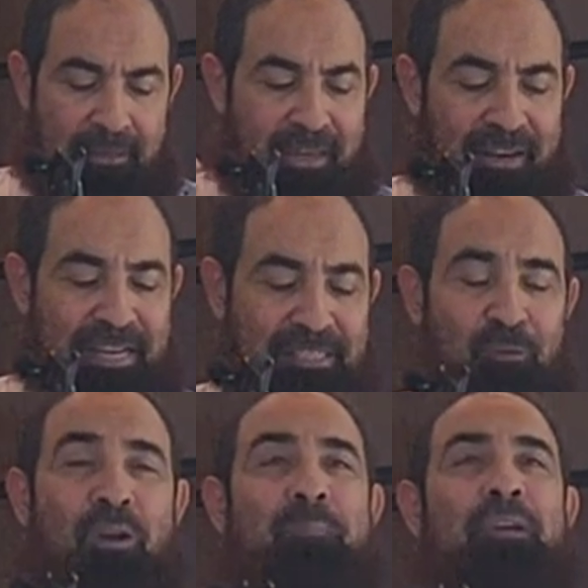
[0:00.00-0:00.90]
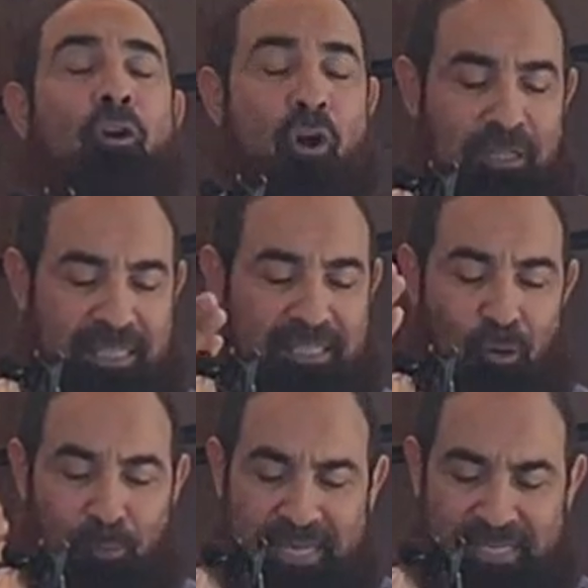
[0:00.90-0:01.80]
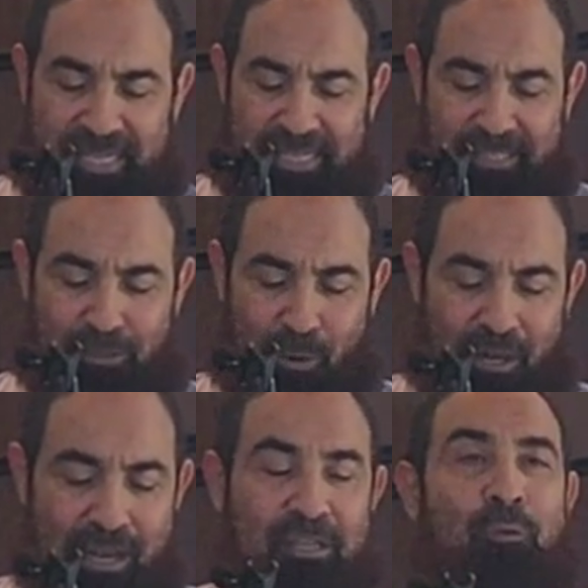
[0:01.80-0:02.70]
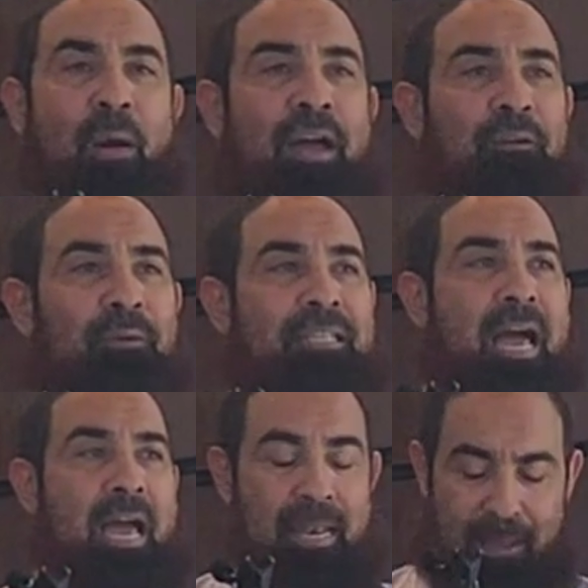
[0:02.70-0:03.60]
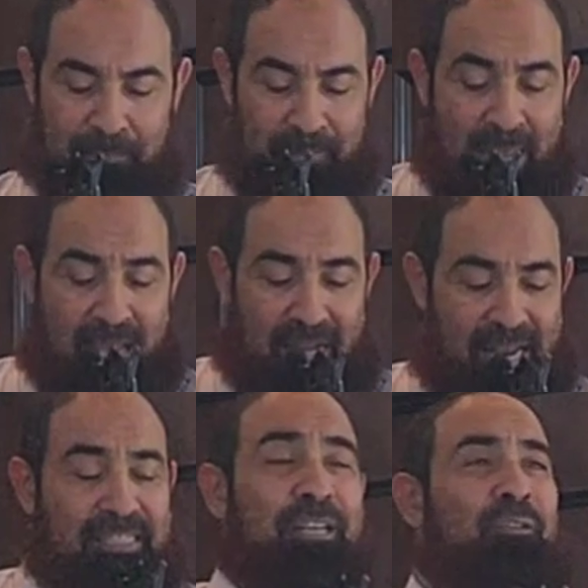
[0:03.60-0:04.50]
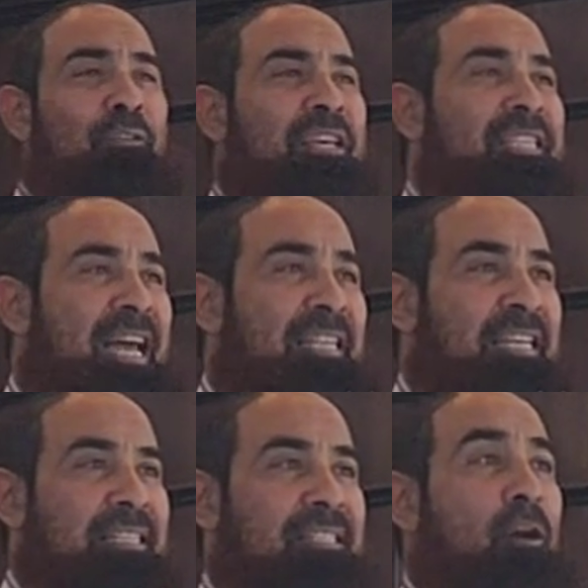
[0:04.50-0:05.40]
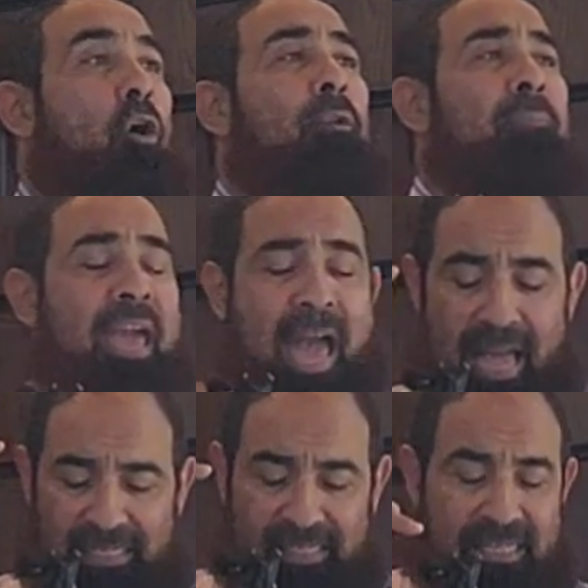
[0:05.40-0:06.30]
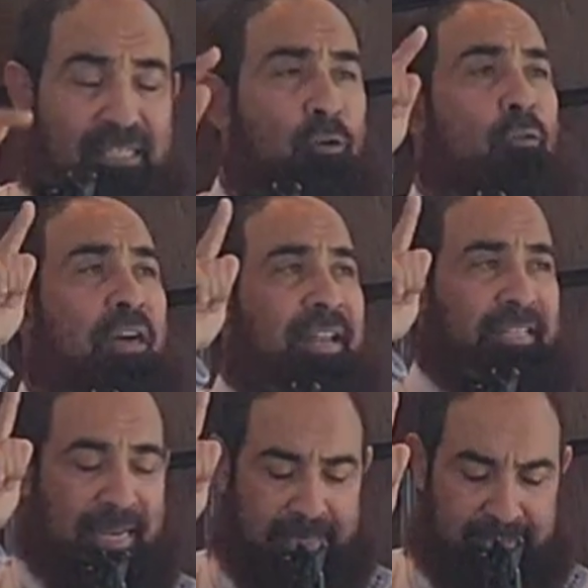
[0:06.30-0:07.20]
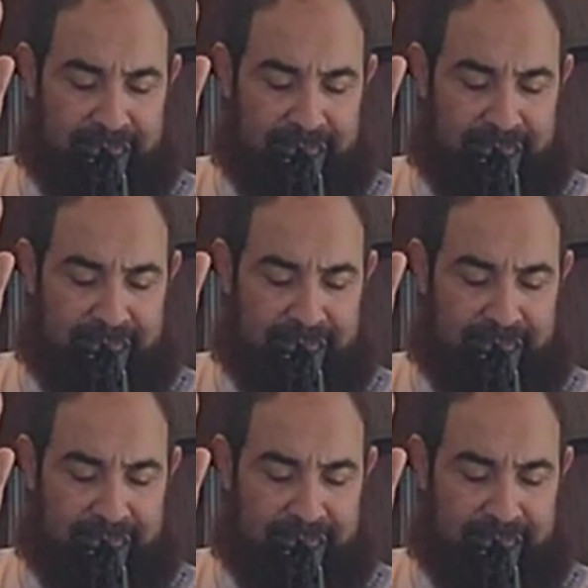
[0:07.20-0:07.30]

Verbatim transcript: The rest will be called disobedience to Allah subhanahu wa ta'ala. Listen to this hadith. All the hadith is authentic.